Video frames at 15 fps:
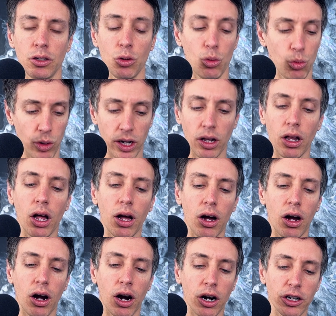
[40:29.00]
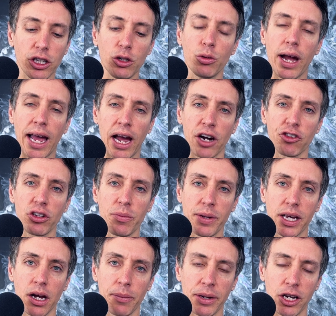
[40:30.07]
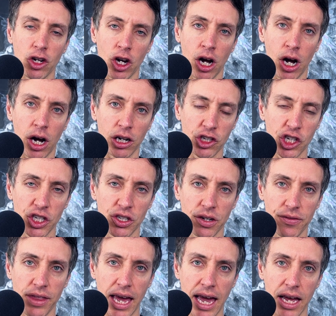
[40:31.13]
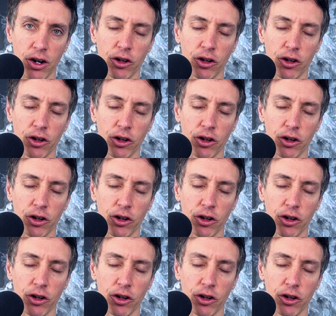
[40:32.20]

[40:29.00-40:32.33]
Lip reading: Well, are you actually becoming conscious of that,